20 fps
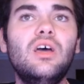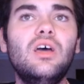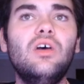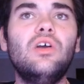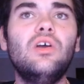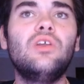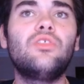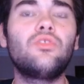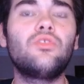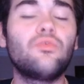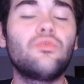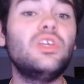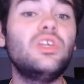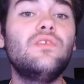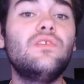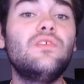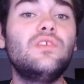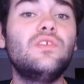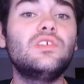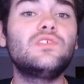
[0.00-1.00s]
3
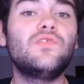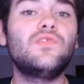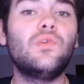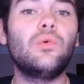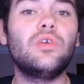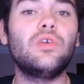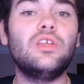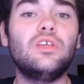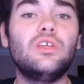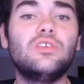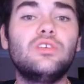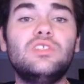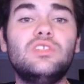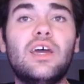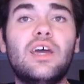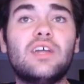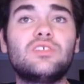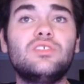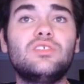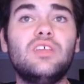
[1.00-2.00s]
of his 4 years, he
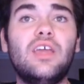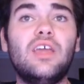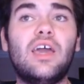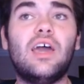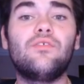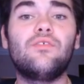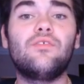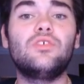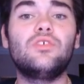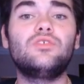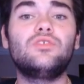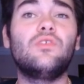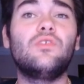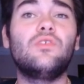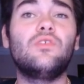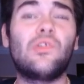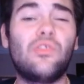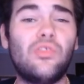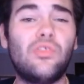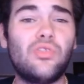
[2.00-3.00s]
actually averaged over
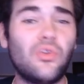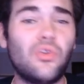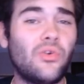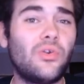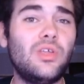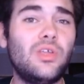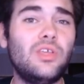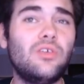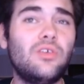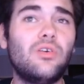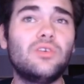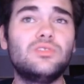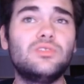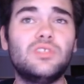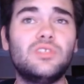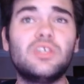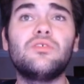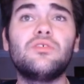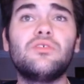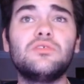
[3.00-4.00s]
30 yards a
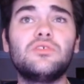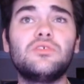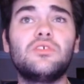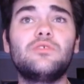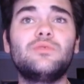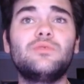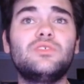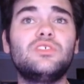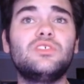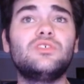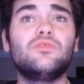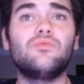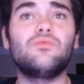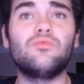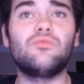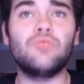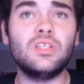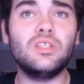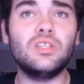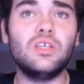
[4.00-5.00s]
kick return, which is
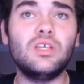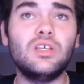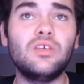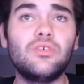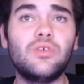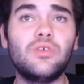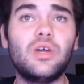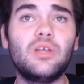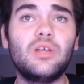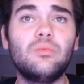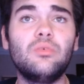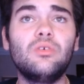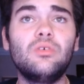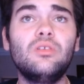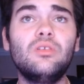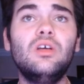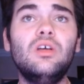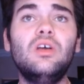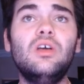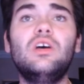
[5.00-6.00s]
really incredible.
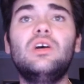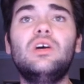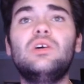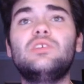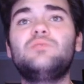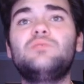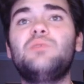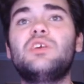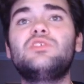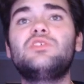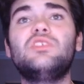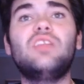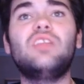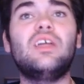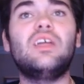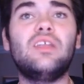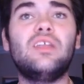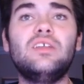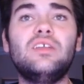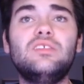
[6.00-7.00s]
Especially that
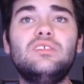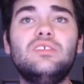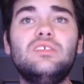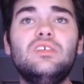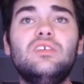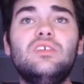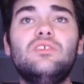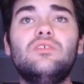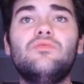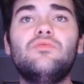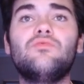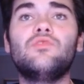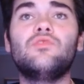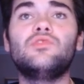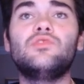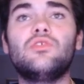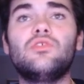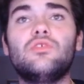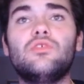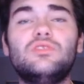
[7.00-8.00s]
19
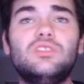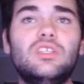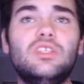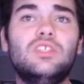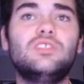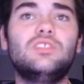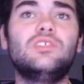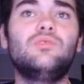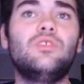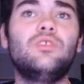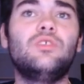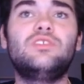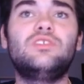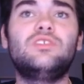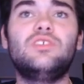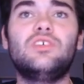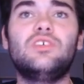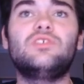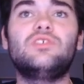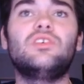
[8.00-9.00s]
return season with
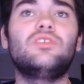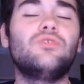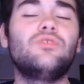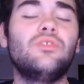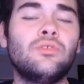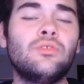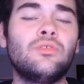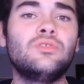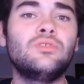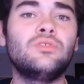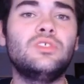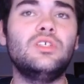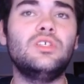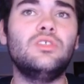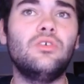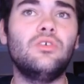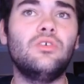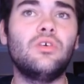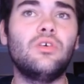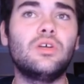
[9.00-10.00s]
613
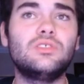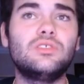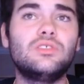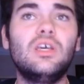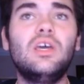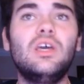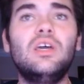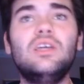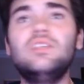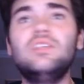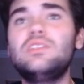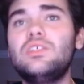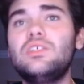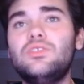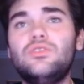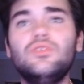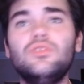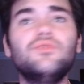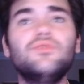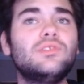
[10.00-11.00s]
yards. He's had
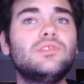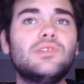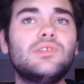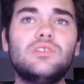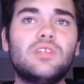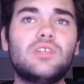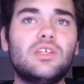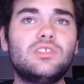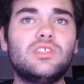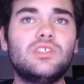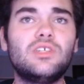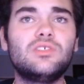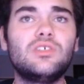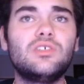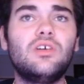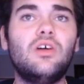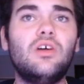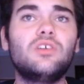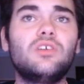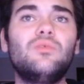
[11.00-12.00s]
2 return touchdowns in
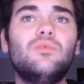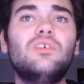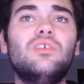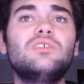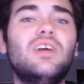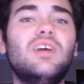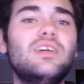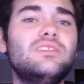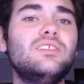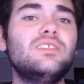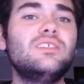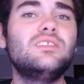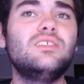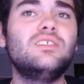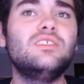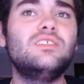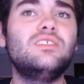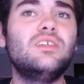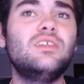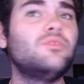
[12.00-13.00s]
college, and while his last season he
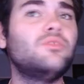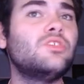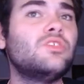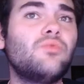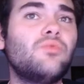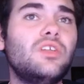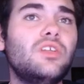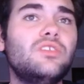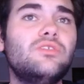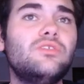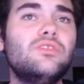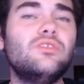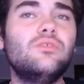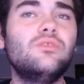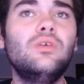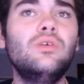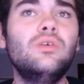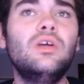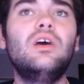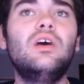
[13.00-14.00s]
dipped to 22.
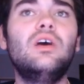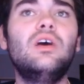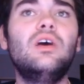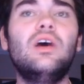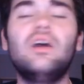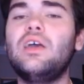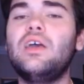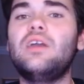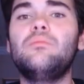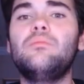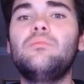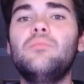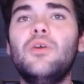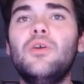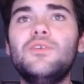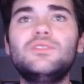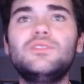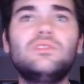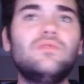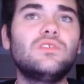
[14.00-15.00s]
Again,
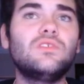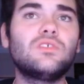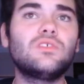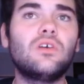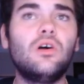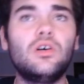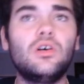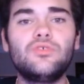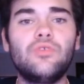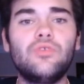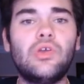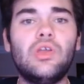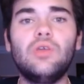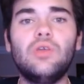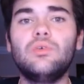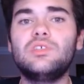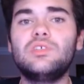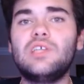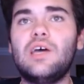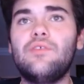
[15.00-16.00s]
most of his college career he
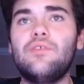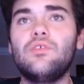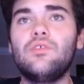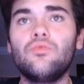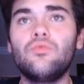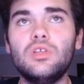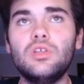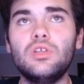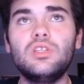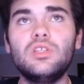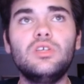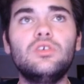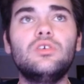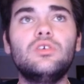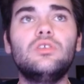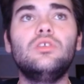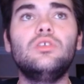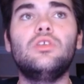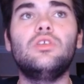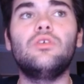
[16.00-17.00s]
was having really
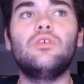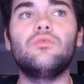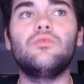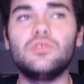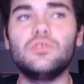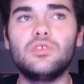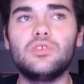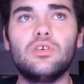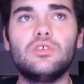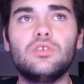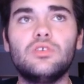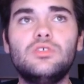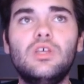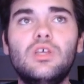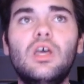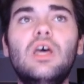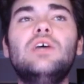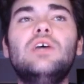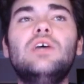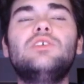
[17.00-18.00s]
good, returns.
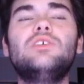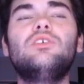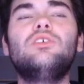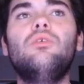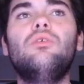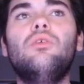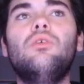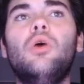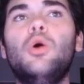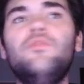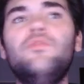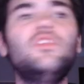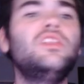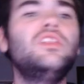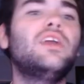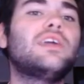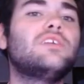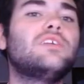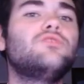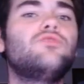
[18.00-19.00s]
So hopefully that
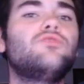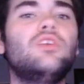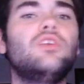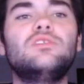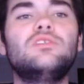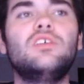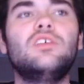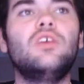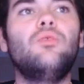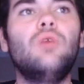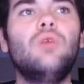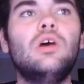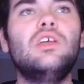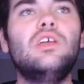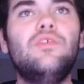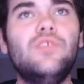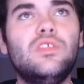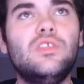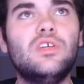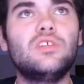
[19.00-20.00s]
can translate well if
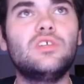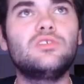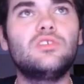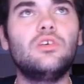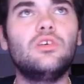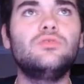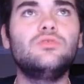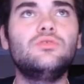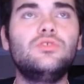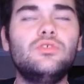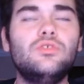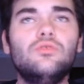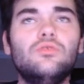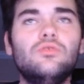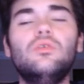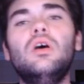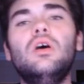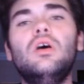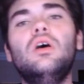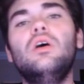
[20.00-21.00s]
he does go to,
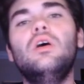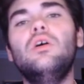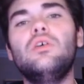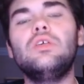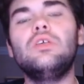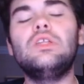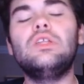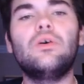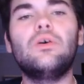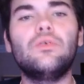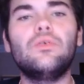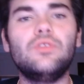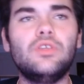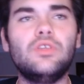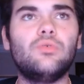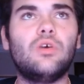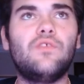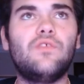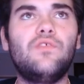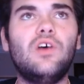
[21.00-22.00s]
the
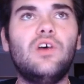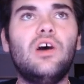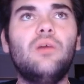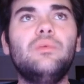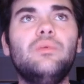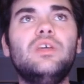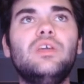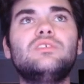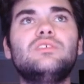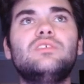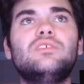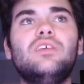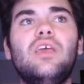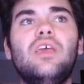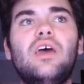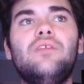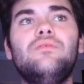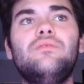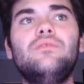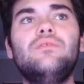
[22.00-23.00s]
UFL, because
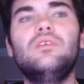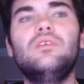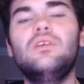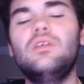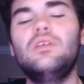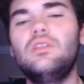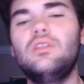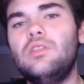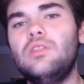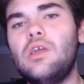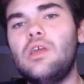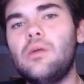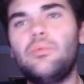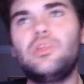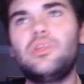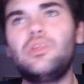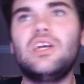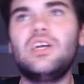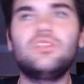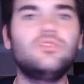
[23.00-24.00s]
again, they're
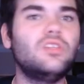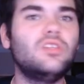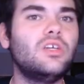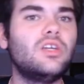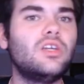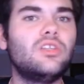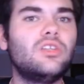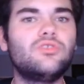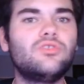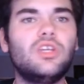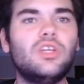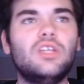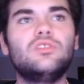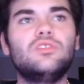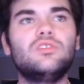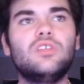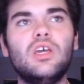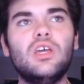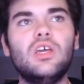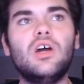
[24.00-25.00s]
potentially going to change the
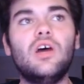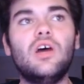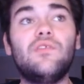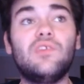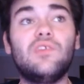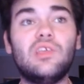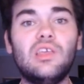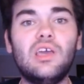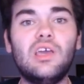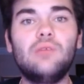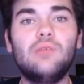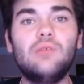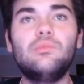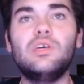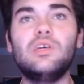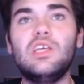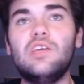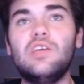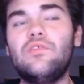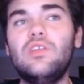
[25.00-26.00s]
kickoff again, but
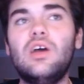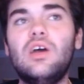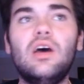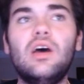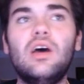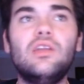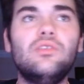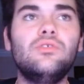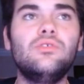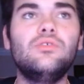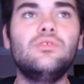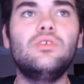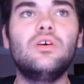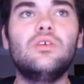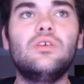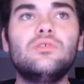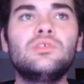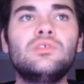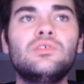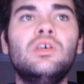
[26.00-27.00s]
if not, who
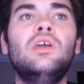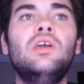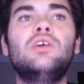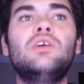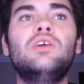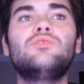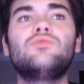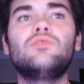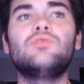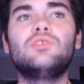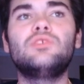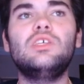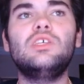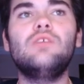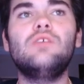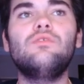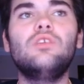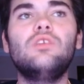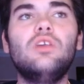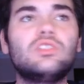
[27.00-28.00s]
knows. Now, as a receiver,
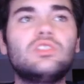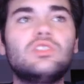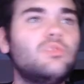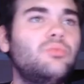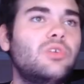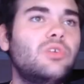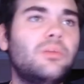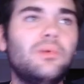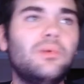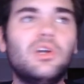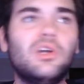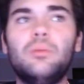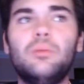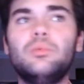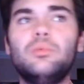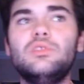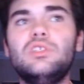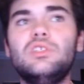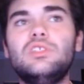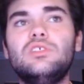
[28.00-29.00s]
he also put up a couple
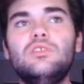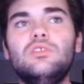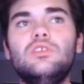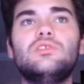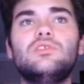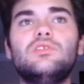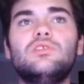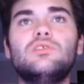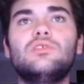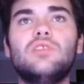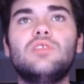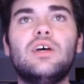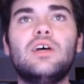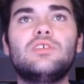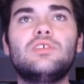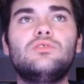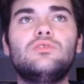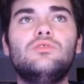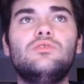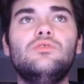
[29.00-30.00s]
decent years his
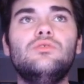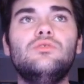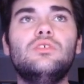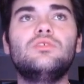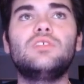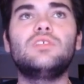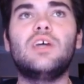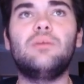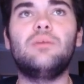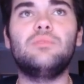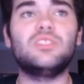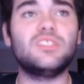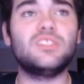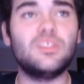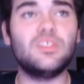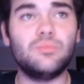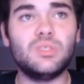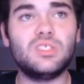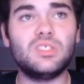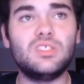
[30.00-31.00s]
last 2 years at Mississippi
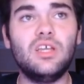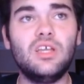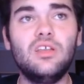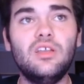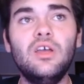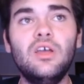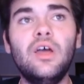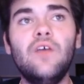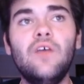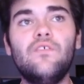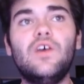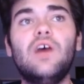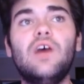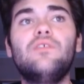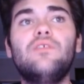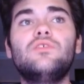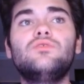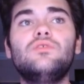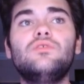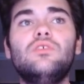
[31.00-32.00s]
State.
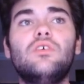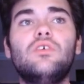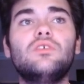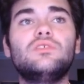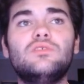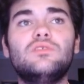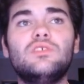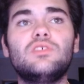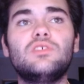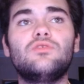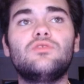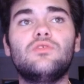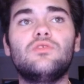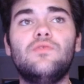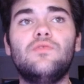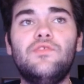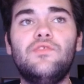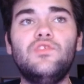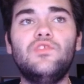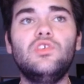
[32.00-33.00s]
500 yards and
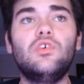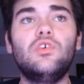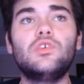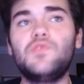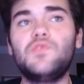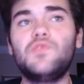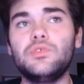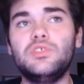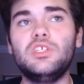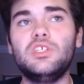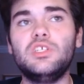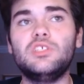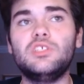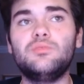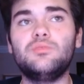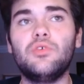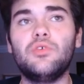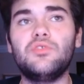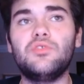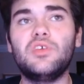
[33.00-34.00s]
650 yards, 4 TDs
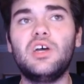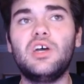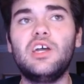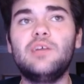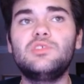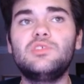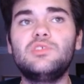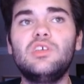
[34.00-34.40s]
both times.